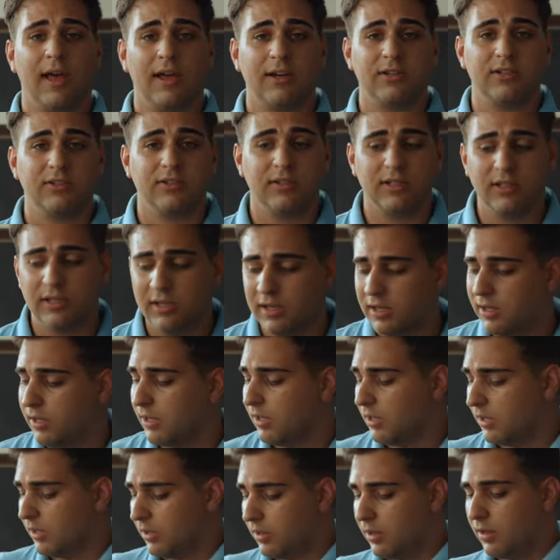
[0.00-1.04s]
actually
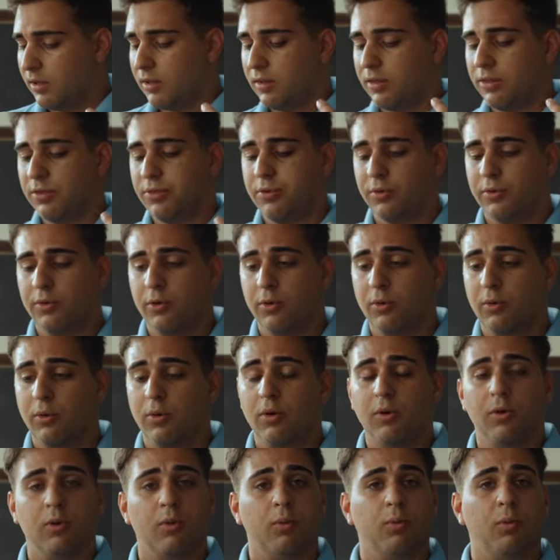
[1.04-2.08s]

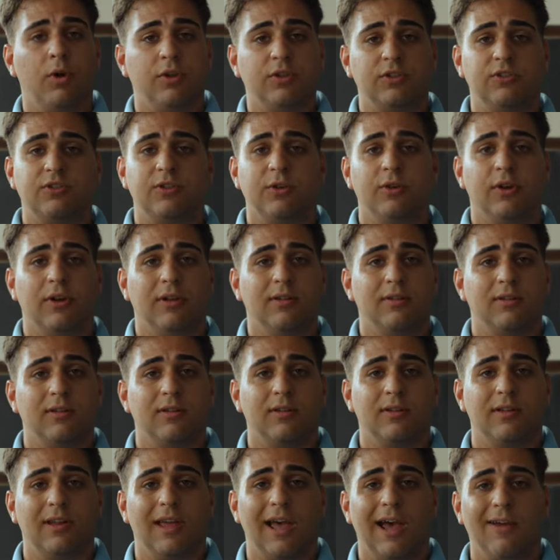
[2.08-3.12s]
through one
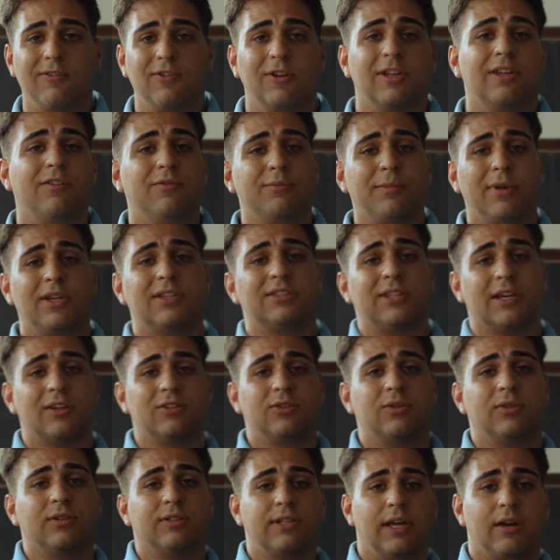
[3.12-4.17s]
student. After giving my
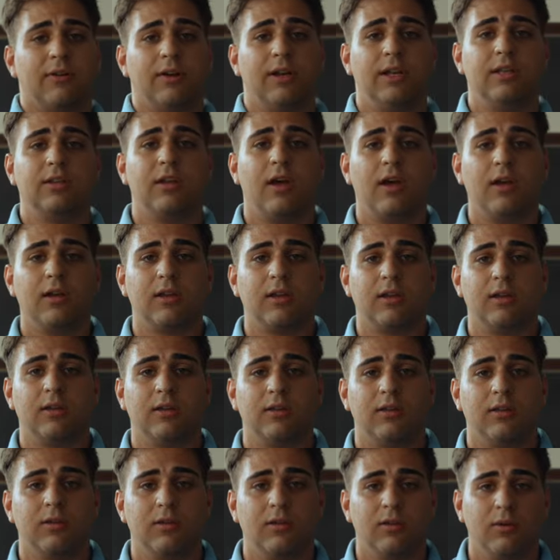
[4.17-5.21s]
sexual integrity talk,
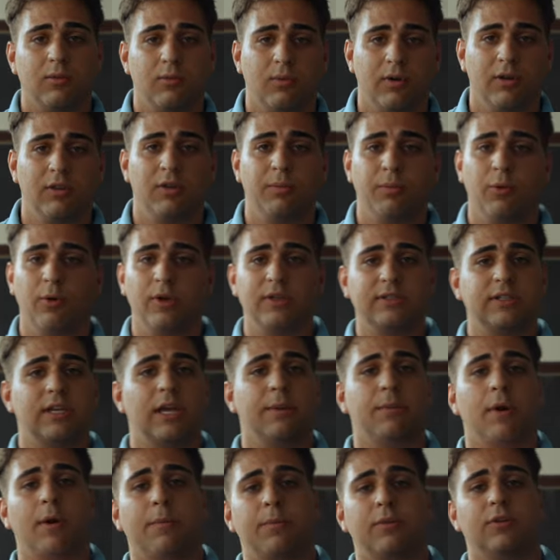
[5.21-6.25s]
one of the boys
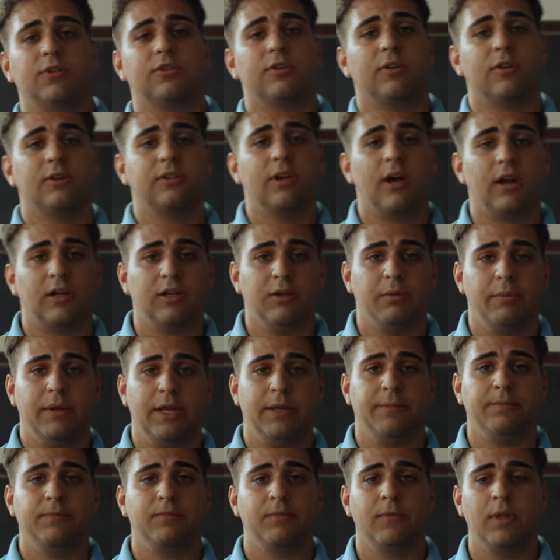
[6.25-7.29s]
came up and started talking to
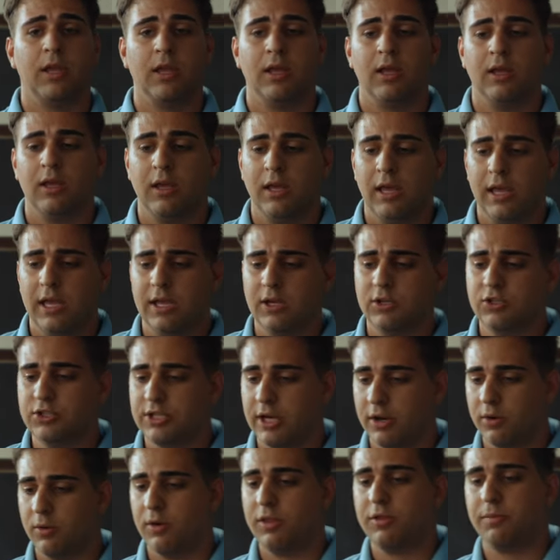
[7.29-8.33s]
me. He
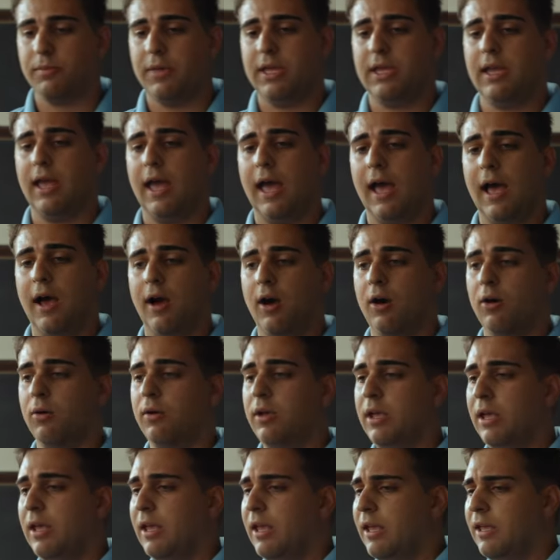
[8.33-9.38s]
shared with me
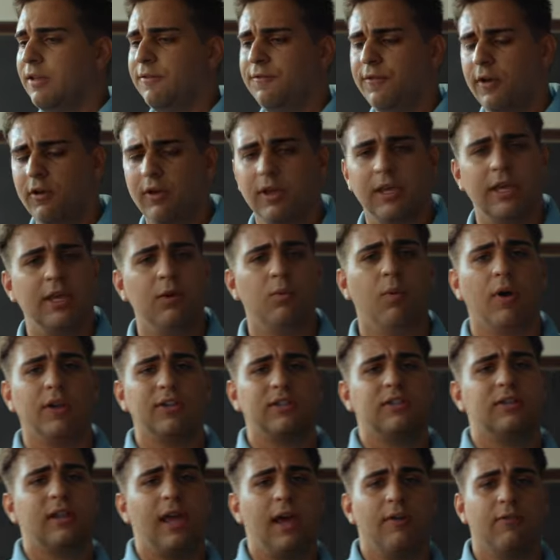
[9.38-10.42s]
how he felt like he
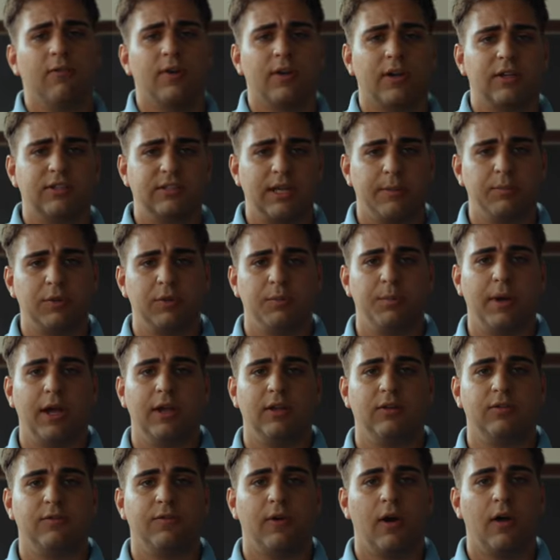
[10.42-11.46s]
wasn't ever accepted by
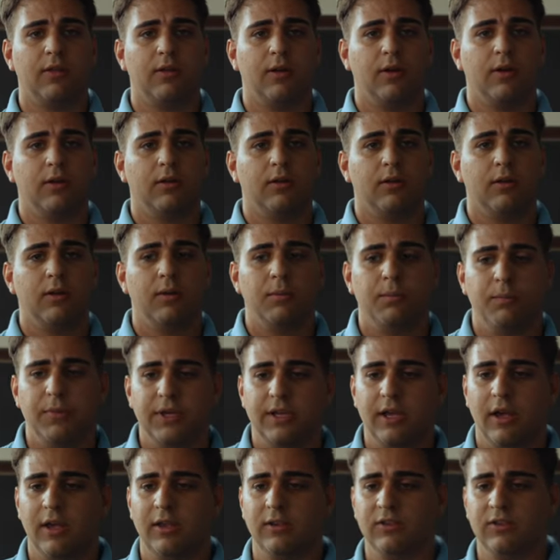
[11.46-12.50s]
his father
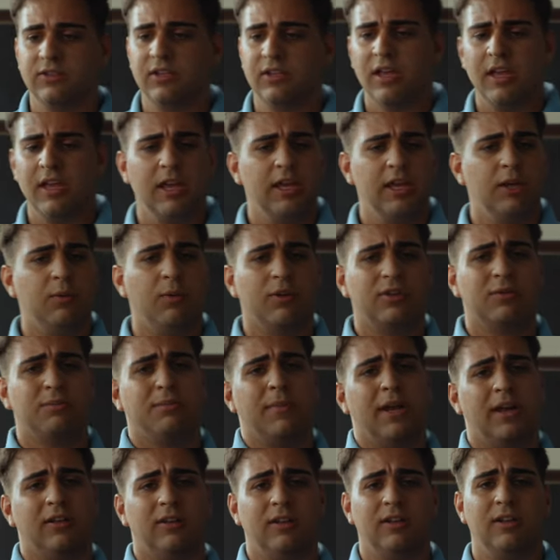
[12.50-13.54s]
because he wasn't
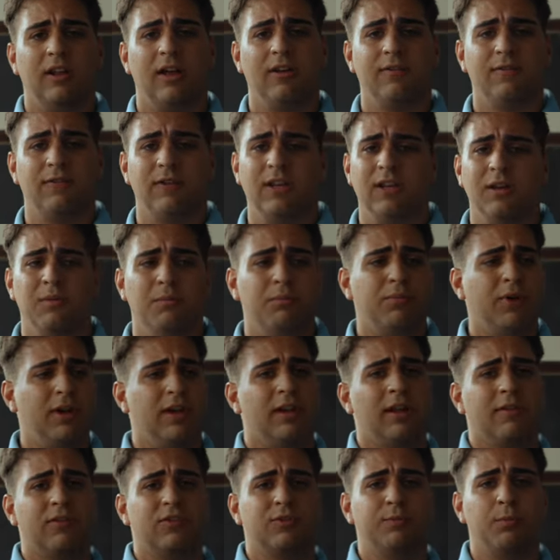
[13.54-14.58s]
manly enough. He didn't play
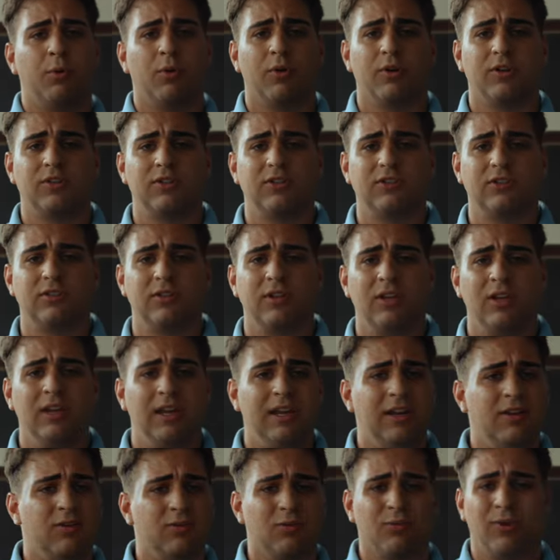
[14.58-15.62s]
enough sports.
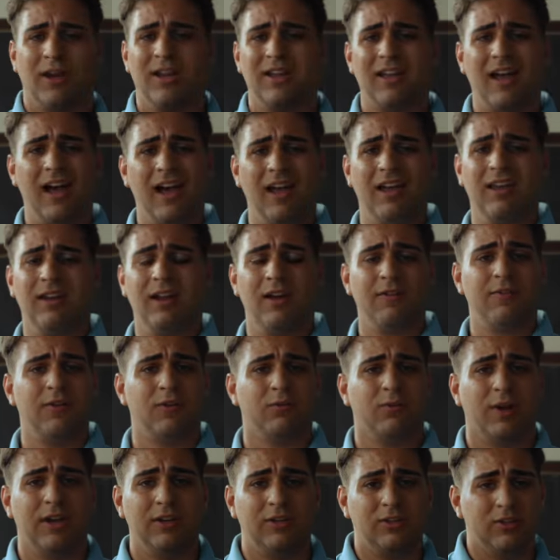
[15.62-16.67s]
He didn't rank high enough in
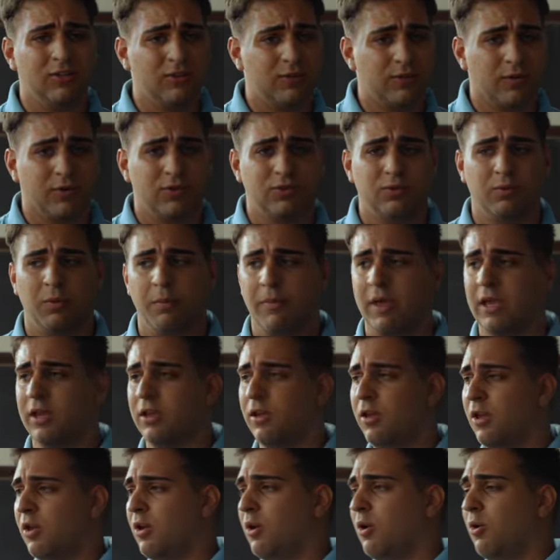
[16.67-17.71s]
races for
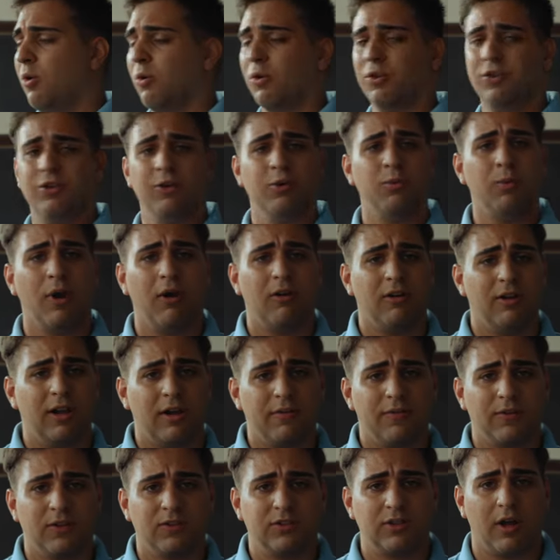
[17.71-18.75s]
swimming or do well
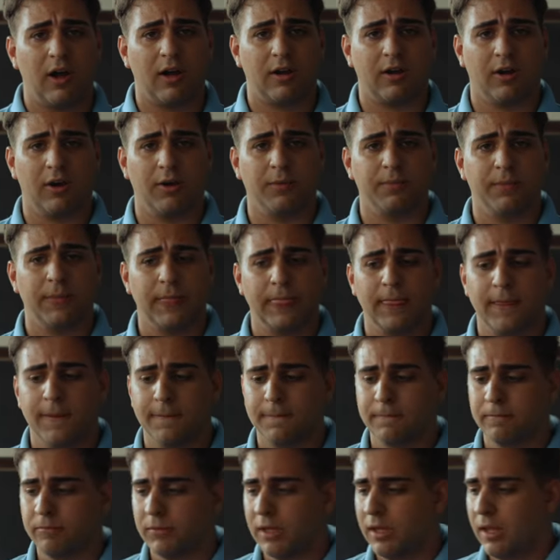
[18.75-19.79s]
enough in soccer.
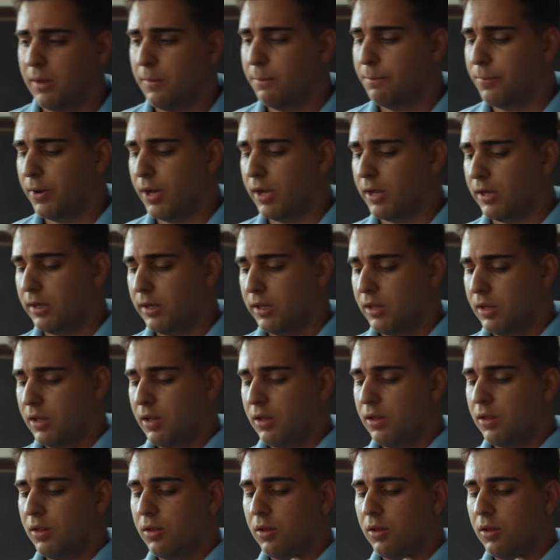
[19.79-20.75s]
But